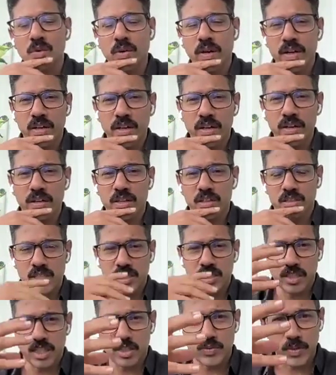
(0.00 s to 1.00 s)
quite
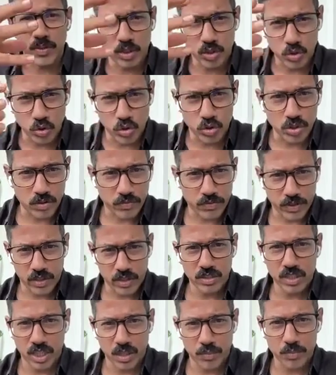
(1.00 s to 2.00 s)
interesting. That's where the source of
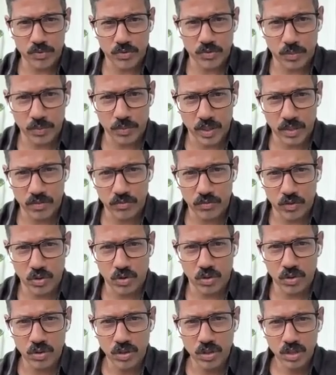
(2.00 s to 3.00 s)
energy comes from then
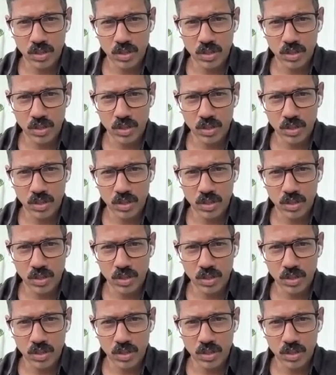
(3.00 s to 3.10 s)
for